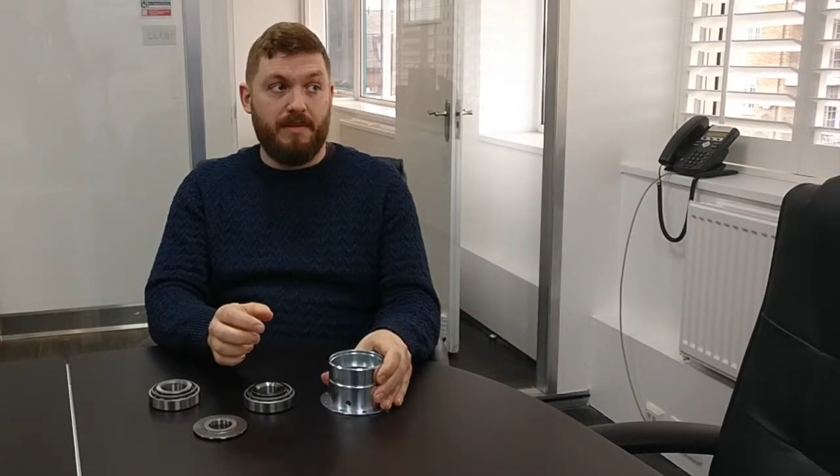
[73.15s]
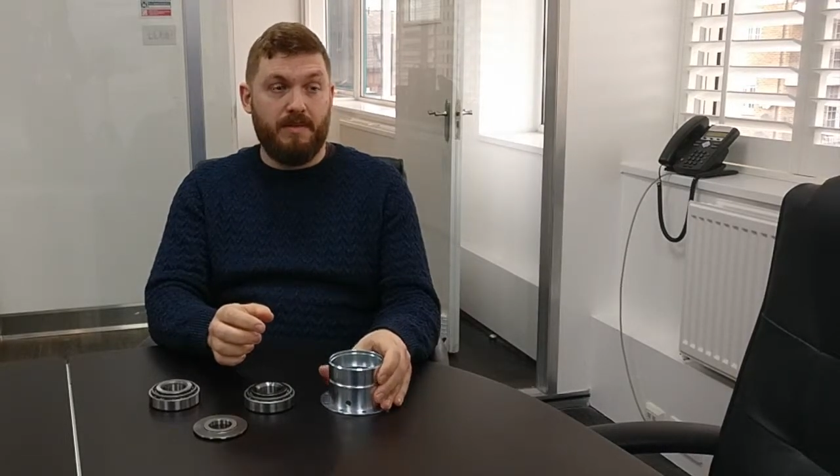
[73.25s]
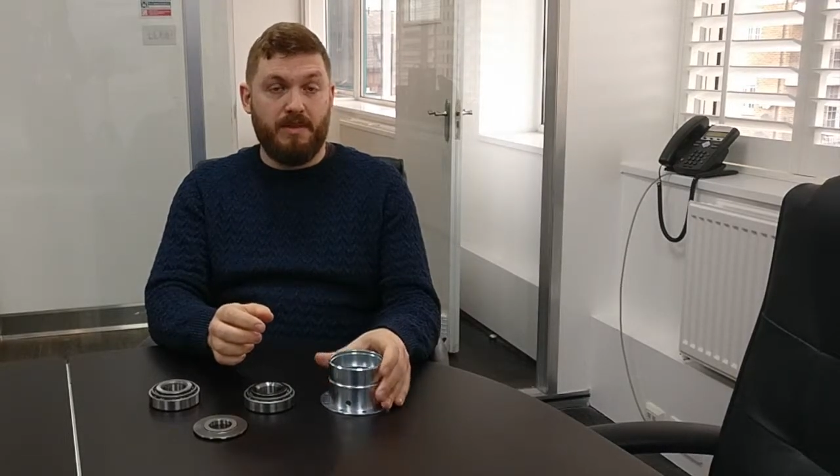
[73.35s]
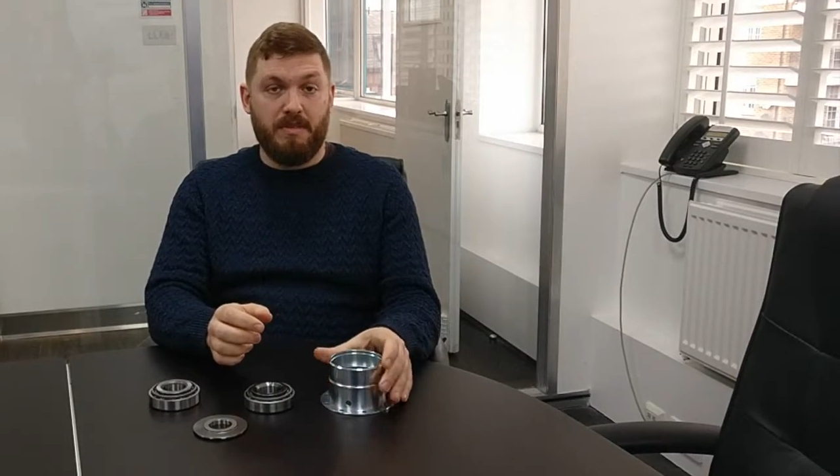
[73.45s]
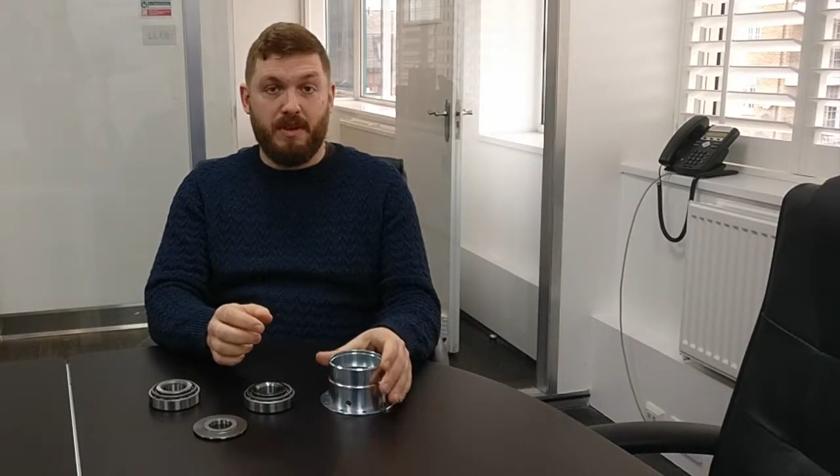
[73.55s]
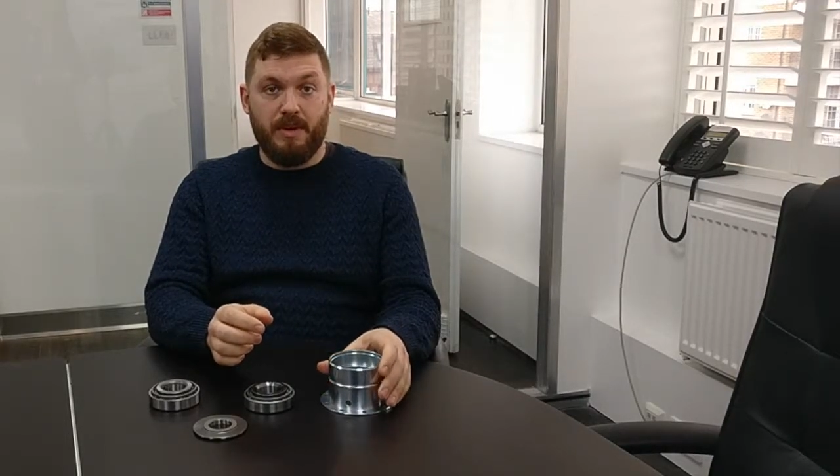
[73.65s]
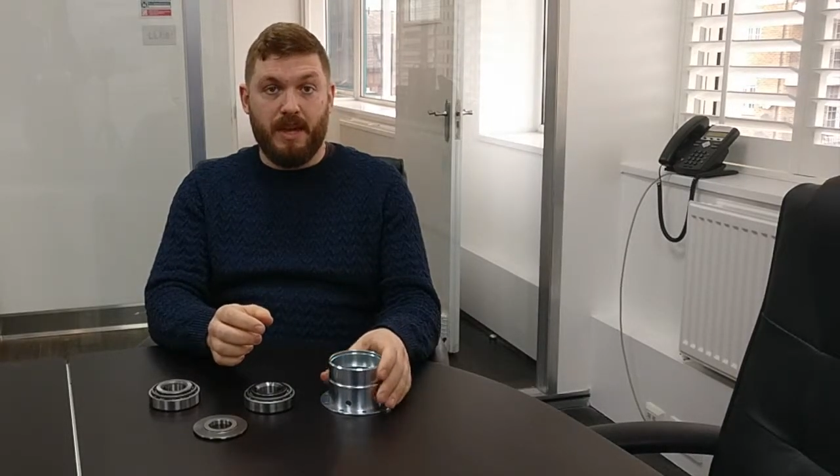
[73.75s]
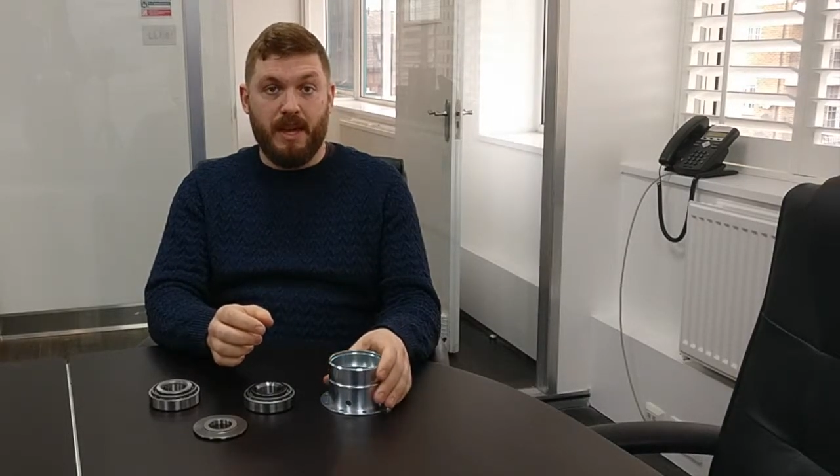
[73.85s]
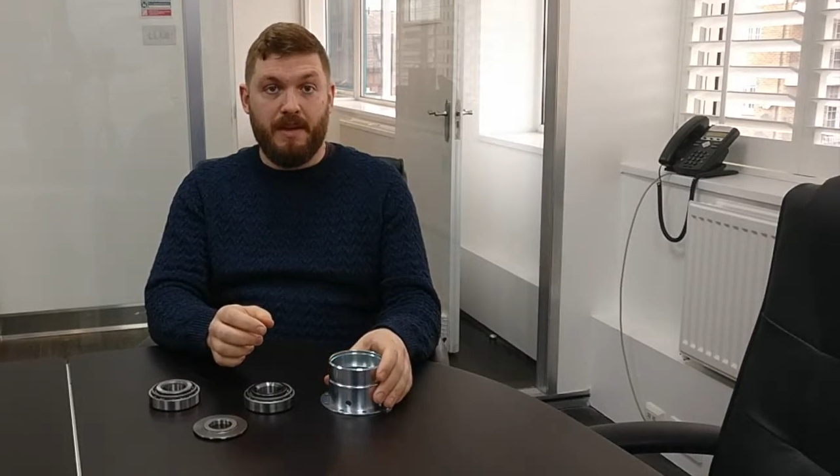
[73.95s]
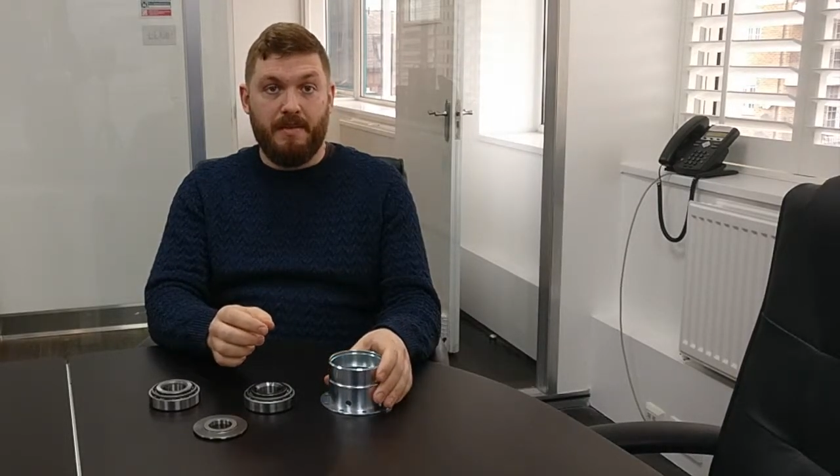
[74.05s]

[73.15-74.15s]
rebuilding it.